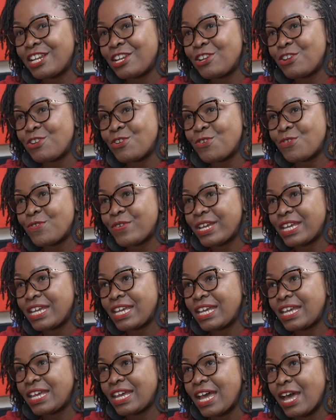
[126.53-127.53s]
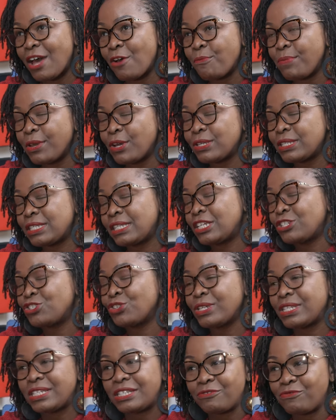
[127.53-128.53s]
knowing how, because the
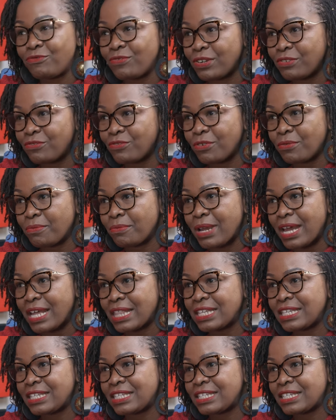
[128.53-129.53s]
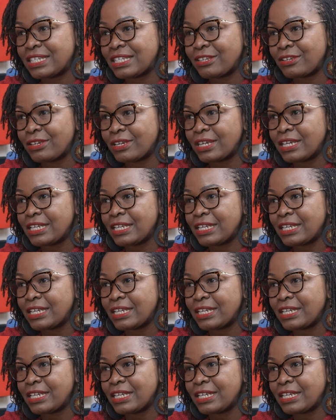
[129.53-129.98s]
show is different from others uh,